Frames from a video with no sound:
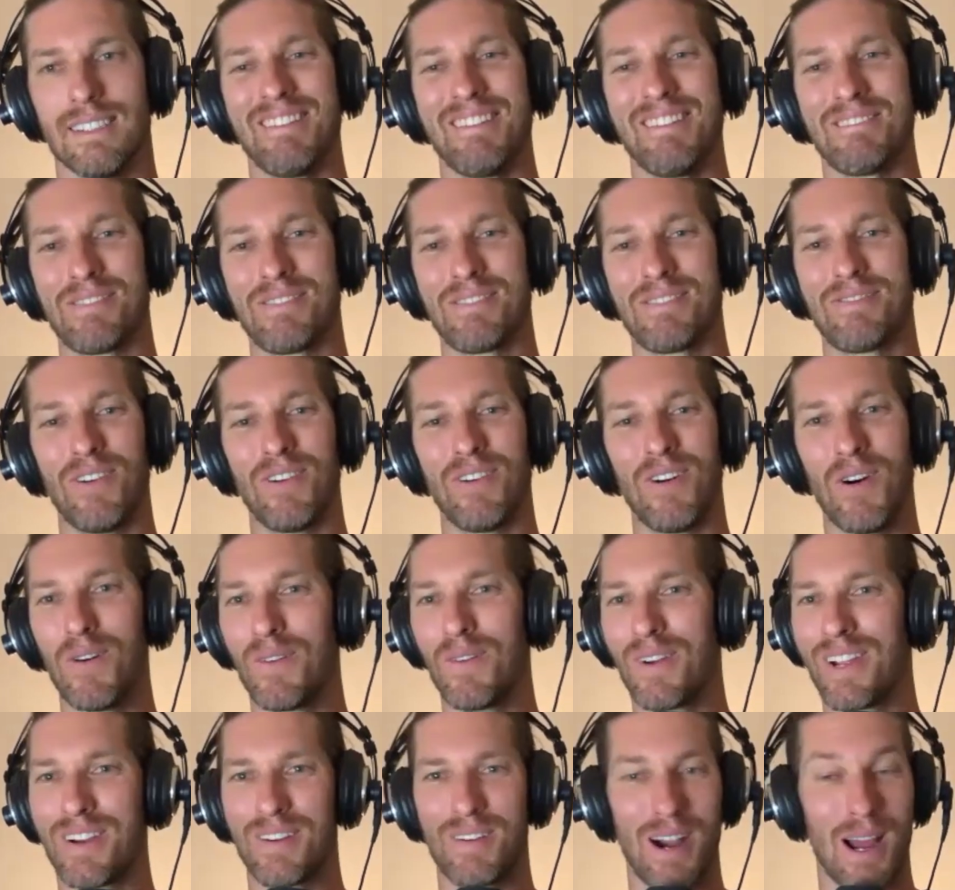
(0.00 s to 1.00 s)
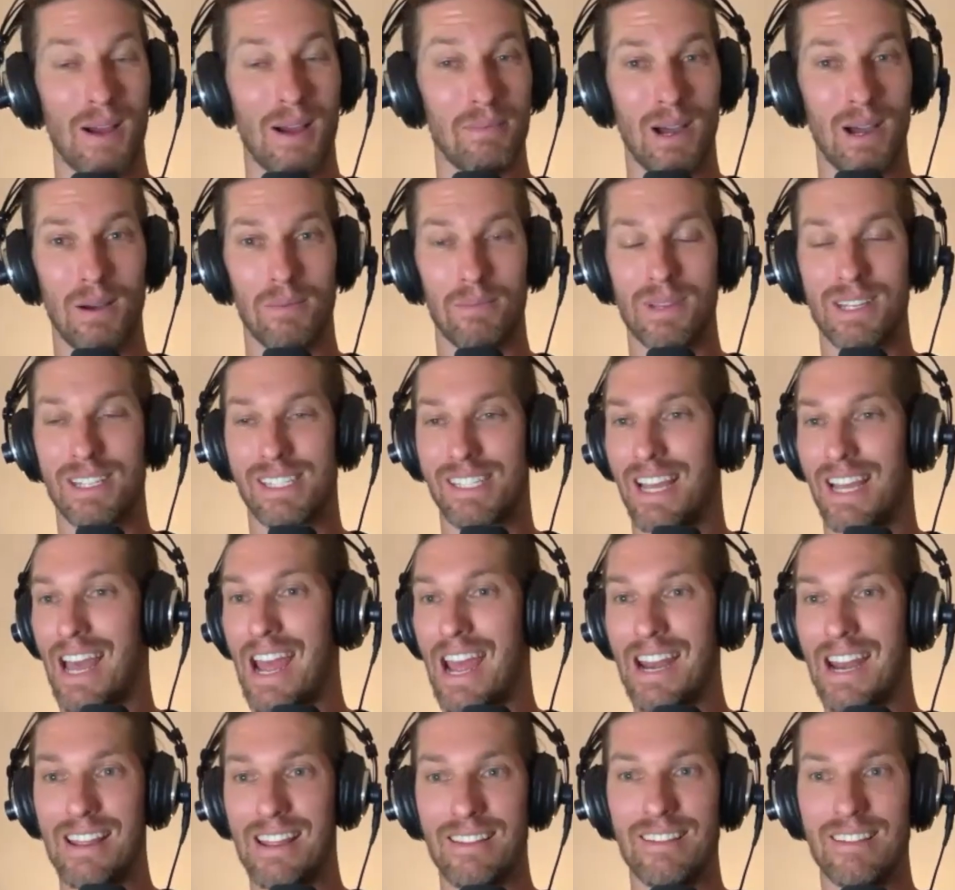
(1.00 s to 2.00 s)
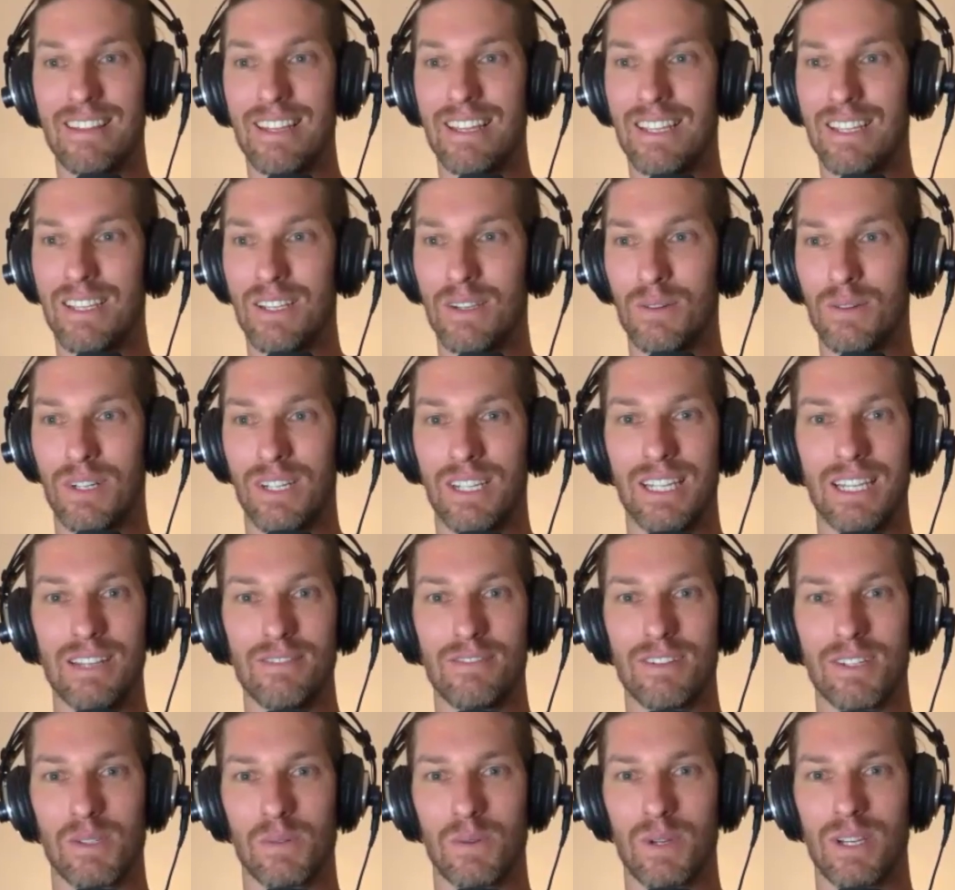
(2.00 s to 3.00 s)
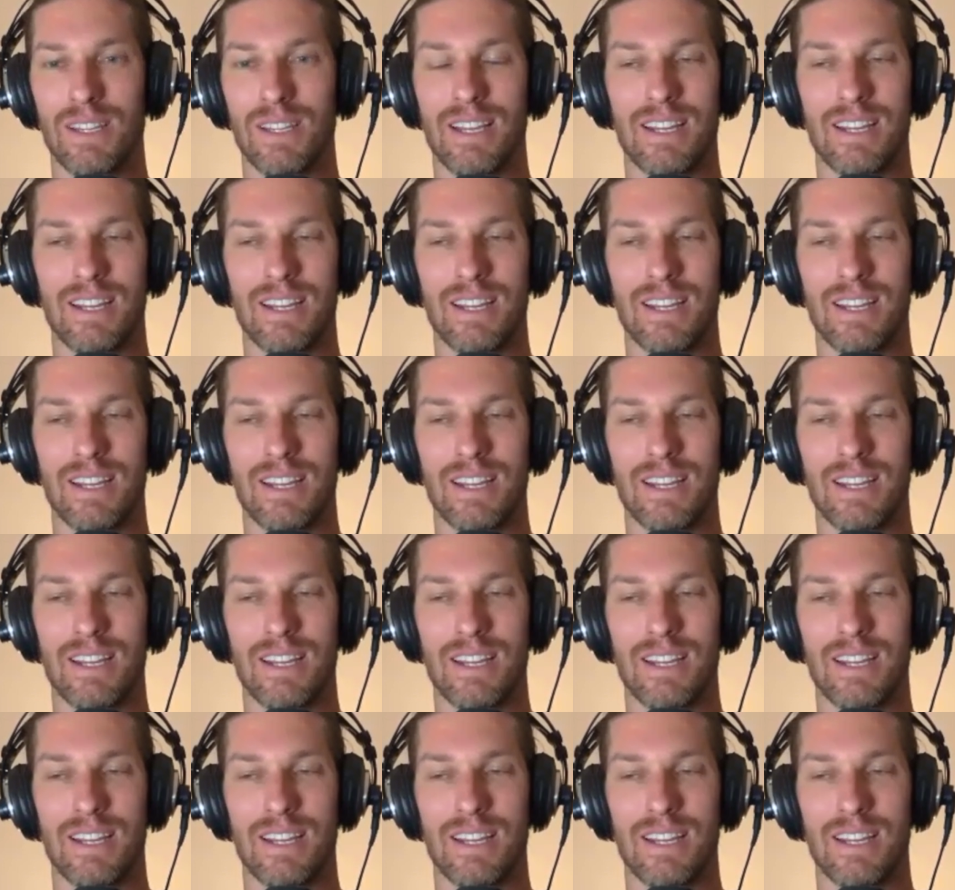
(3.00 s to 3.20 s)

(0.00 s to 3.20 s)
Before we wrap up, is there anything you want to leave us with?